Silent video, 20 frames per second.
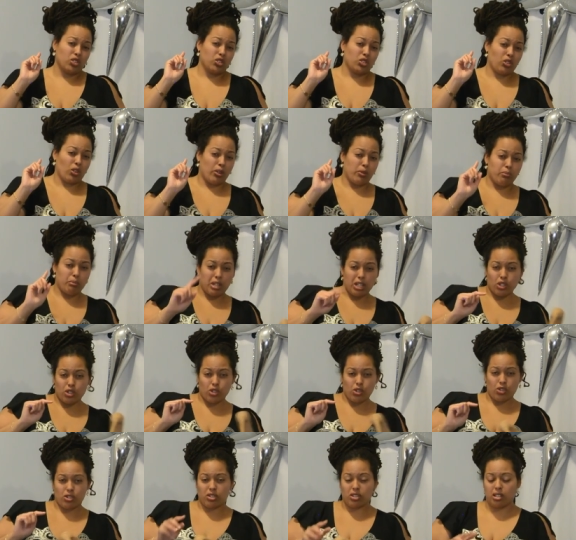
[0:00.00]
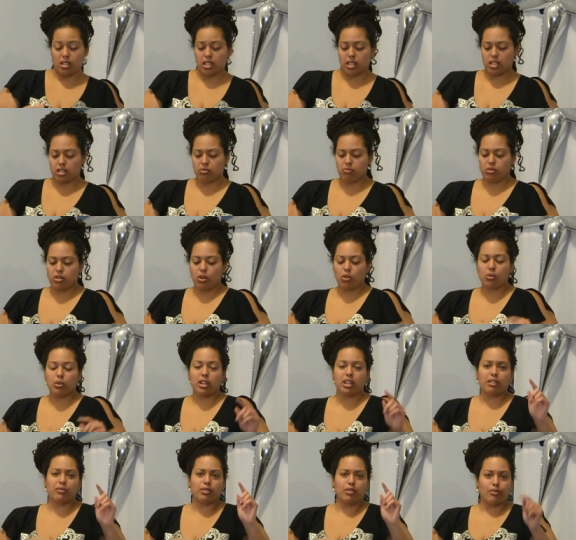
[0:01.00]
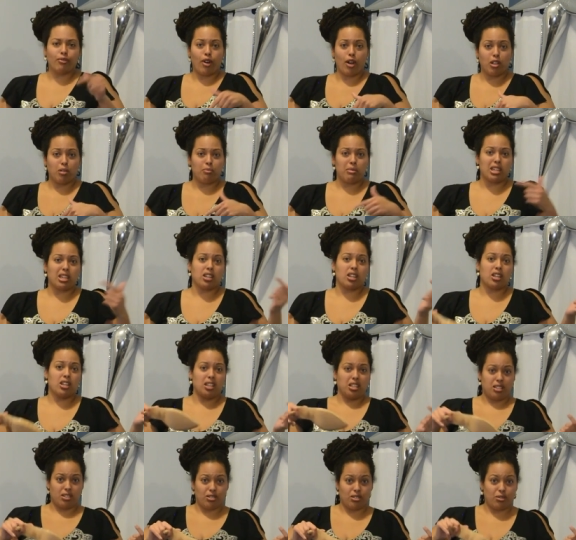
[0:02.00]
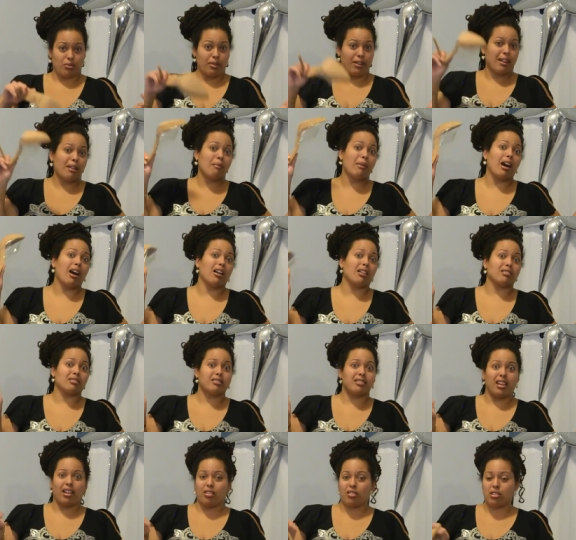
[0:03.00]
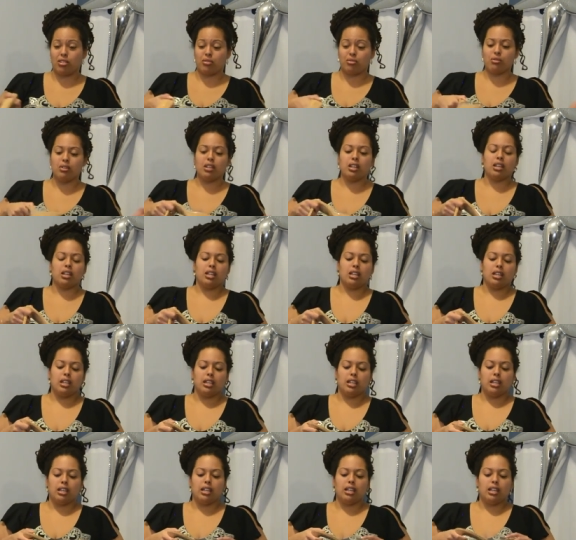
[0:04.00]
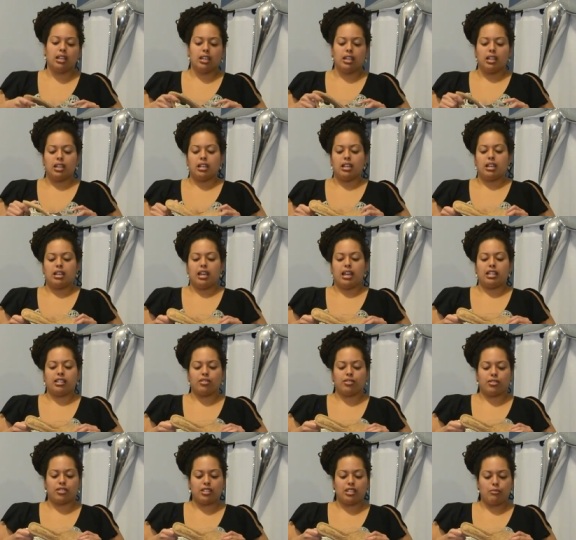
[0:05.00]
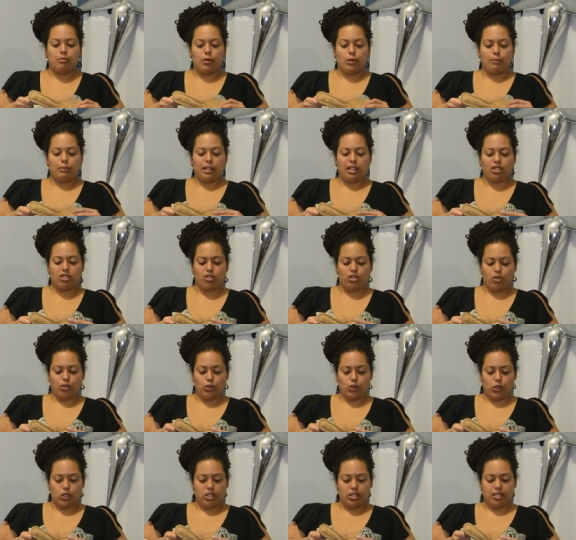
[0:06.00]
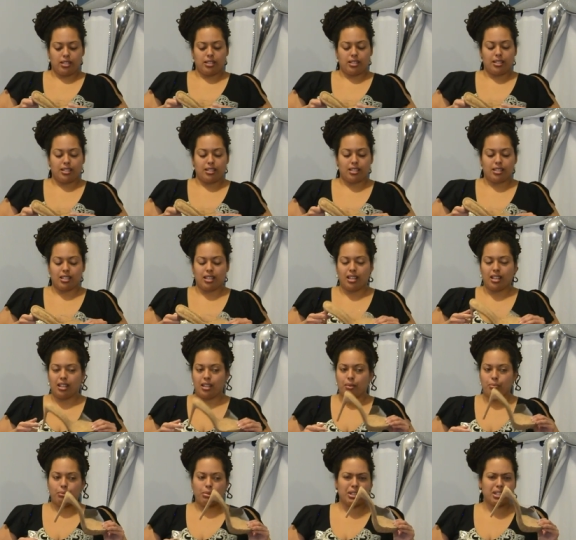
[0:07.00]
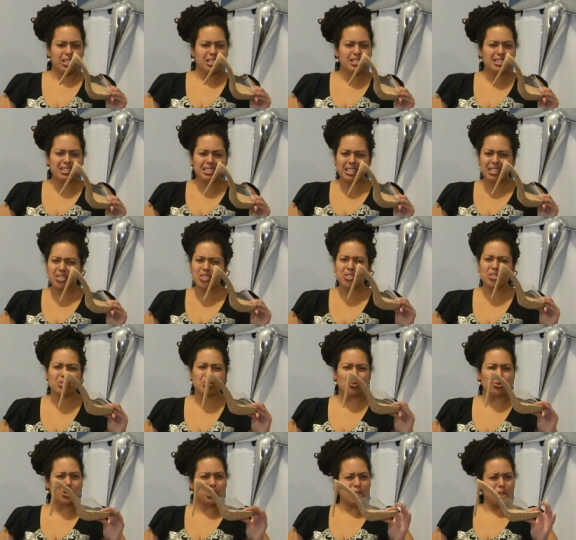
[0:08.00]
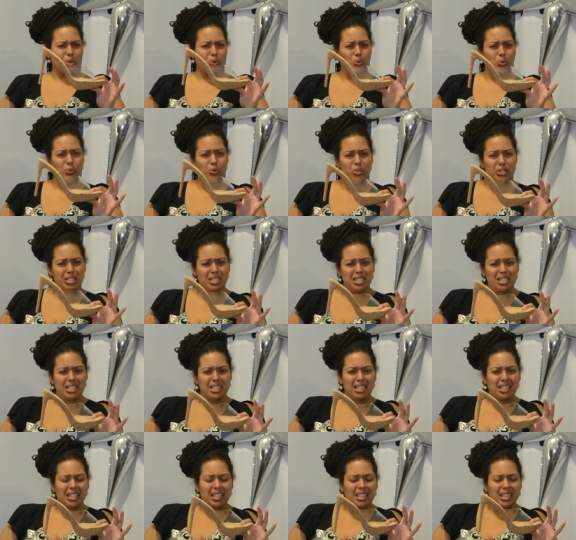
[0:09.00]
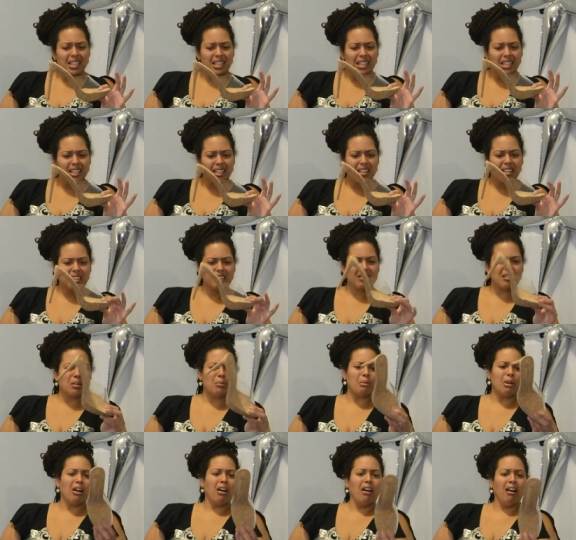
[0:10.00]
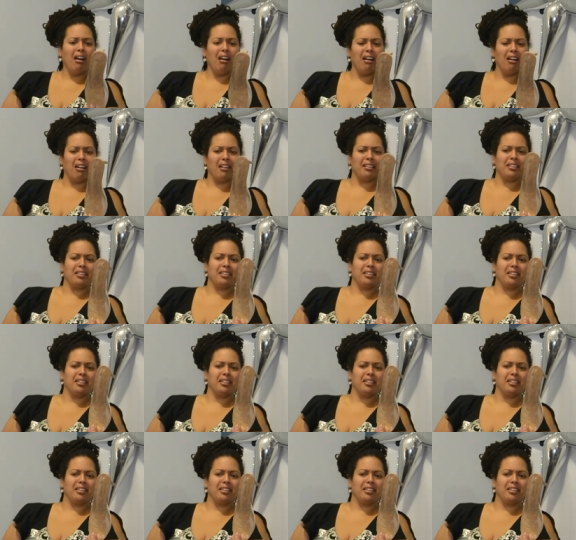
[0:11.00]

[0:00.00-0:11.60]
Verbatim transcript: So I'll make sure to let you know. And if you follow me on Instagram, I'll tell you. And you'll see more pictures. But isn't that just so cute? Come on.